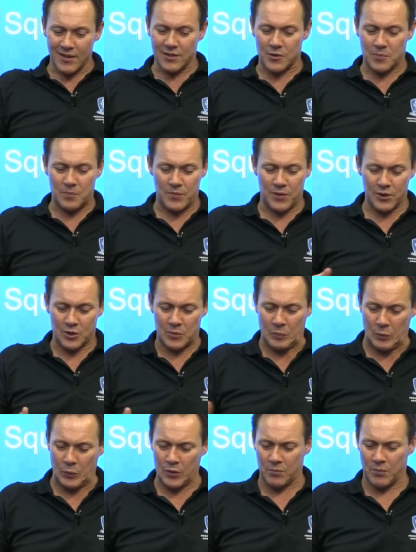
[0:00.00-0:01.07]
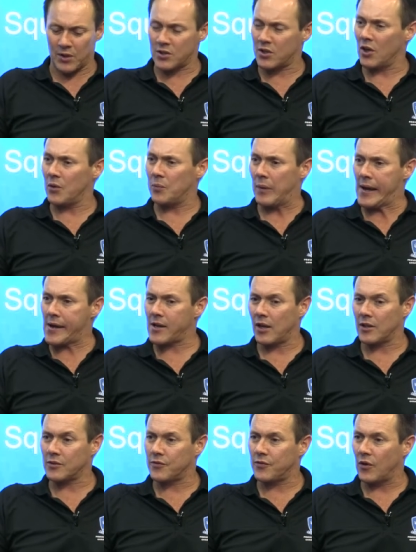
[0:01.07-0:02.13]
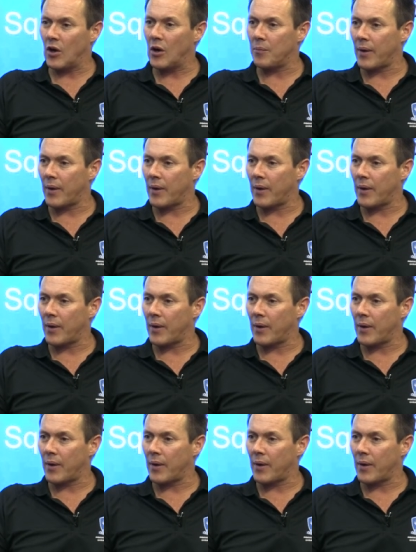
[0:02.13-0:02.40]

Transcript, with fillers: This this sport must go back as far